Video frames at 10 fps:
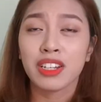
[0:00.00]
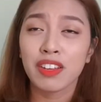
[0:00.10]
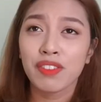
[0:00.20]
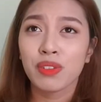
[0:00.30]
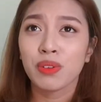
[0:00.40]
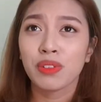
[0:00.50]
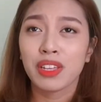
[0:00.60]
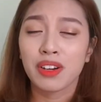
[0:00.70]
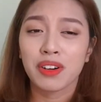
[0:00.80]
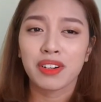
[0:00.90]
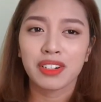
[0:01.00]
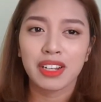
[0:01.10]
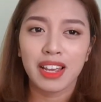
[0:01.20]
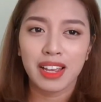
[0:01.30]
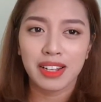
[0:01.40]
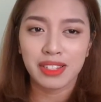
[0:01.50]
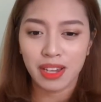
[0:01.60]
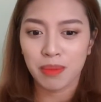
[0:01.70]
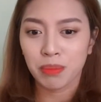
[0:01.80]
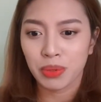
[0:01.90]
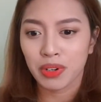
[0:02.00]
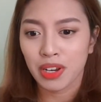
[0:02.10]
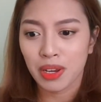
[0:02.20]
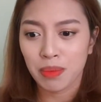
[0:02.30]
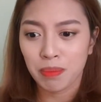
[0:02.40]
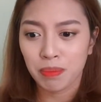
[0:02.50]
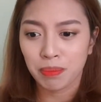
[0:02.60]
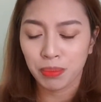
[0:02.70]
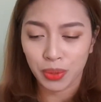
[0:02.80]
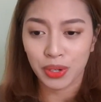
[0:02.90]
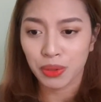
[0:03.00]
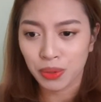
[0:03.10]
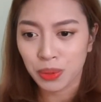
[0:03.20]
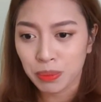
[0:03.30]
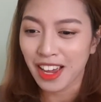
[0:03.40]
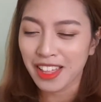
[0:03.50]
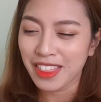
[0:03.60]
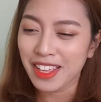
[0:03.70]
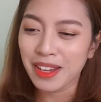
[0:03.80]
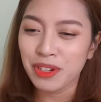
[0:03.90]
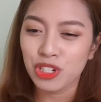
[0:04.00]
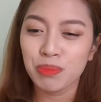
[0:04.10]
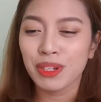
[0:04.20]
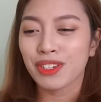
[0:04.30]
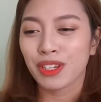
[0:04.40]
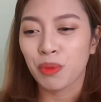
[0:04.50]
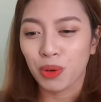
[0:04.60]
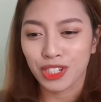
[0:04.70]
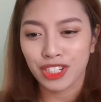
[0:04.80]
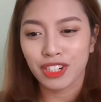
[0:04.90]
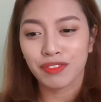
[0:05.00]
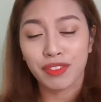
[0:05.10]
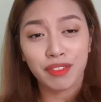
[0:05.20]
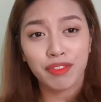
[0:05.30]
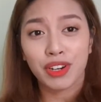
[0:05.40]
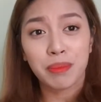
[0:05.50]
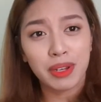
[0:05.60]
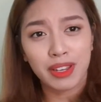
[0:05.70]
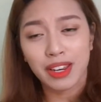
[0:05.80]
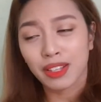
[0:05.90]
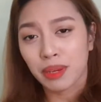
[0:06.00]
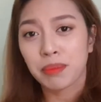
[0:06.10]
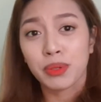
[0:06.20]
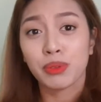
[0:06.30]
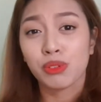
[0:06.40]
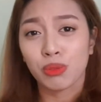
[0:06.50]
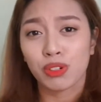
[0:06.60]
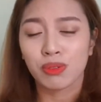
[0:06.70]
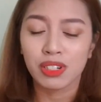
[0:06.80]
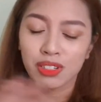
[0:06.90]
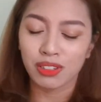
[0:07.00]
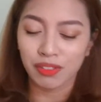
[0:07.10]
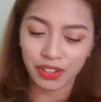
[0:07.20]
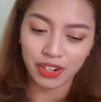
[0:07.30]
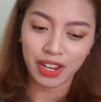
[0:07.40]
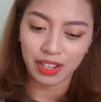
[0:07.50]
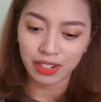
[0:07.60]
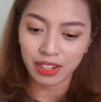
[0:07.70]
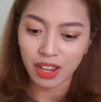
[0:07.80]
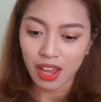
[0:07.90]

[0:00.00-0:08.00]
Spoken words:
And even though they are a temporary boy group, I think just because I watched it from the very beginning, like Produce 101 till the very end,